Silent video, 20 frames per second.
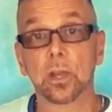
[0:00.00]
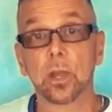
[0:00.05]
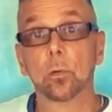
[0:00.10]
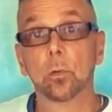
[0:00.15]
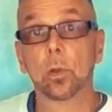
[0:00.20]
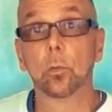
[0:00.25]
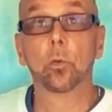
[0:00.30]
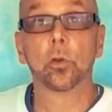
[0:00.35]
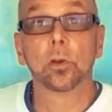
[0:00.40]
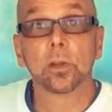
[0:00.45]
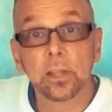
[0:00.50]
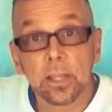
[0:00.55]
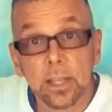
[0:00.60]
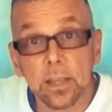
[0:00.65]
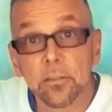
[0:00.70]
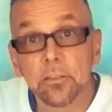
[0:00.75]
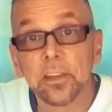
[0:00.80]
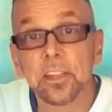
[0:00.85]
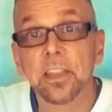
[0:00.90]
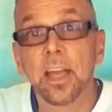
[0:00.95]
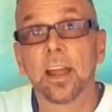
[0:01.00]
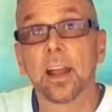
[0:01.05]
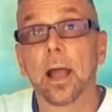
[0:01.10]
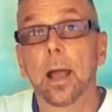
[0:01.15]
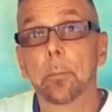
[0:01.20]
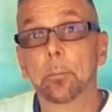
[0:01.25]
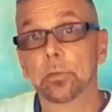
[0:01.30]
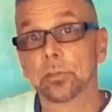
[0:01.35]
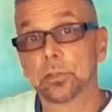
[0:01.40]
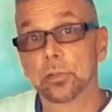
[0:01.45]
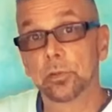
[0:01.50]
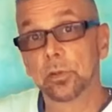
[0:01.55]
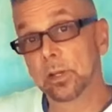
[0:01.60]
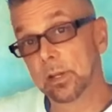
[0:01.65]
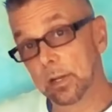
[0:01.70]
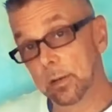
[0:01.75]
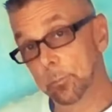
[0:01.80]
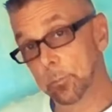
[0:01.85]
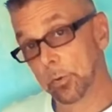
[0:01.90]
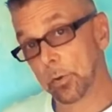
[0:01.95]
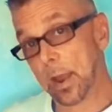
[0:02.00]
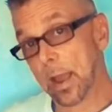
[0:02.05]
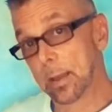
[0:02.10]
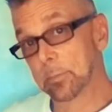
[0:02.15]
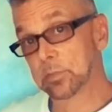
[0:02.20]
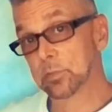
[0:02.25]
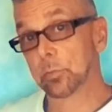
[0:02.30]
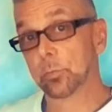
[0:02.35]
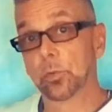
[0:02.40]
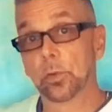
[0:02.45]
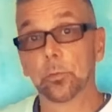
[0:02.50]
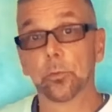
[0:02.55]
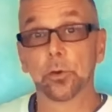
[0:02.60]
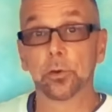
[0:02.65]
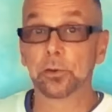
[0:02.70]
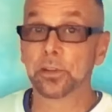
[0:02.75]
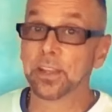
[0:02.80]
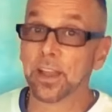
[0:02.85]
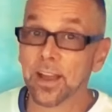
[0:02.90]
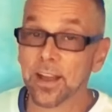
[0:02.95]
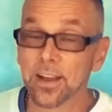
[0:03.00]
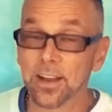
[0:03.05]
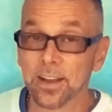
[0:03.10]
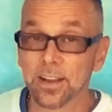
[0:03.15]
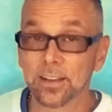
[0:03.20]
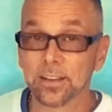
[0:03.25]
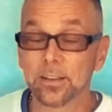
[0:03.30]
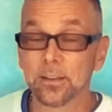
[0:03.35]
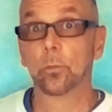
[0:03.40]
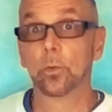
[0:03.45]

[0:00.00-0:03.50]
We weren't given that opportunity perhaps when we were young.